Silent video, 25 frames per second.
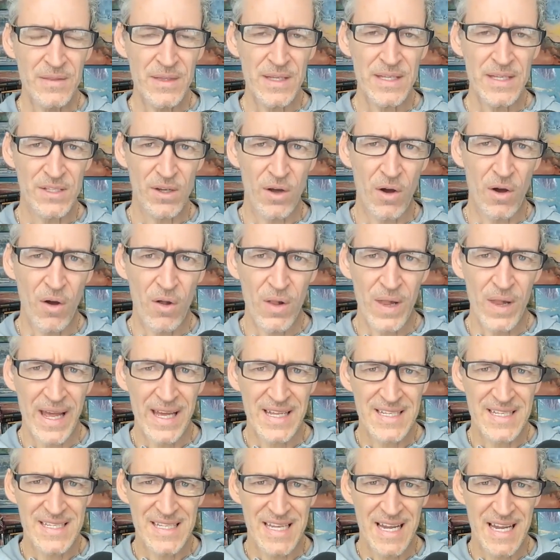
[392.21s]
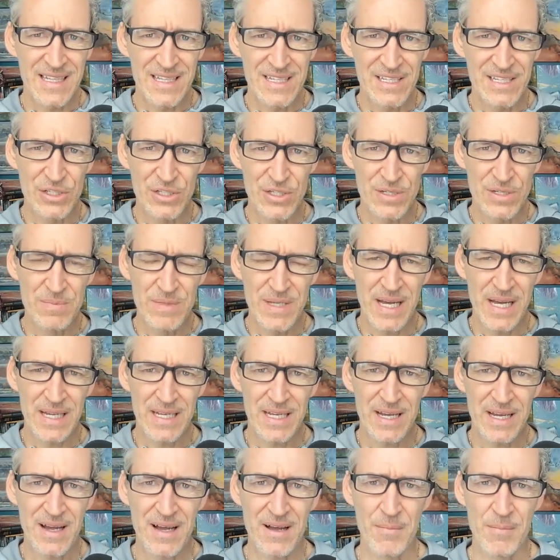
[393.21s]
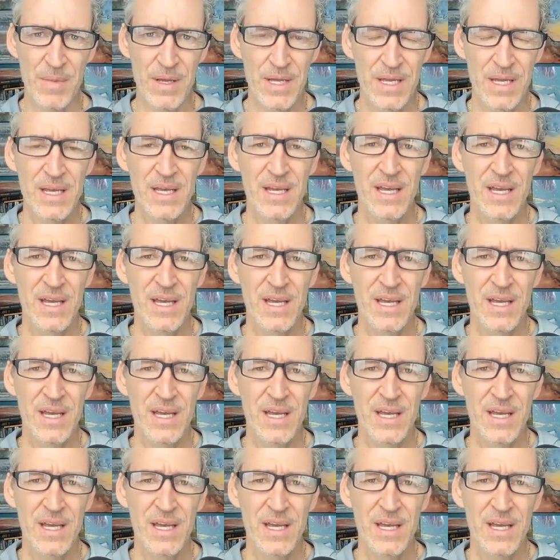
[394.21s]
It's all at silentgym.com.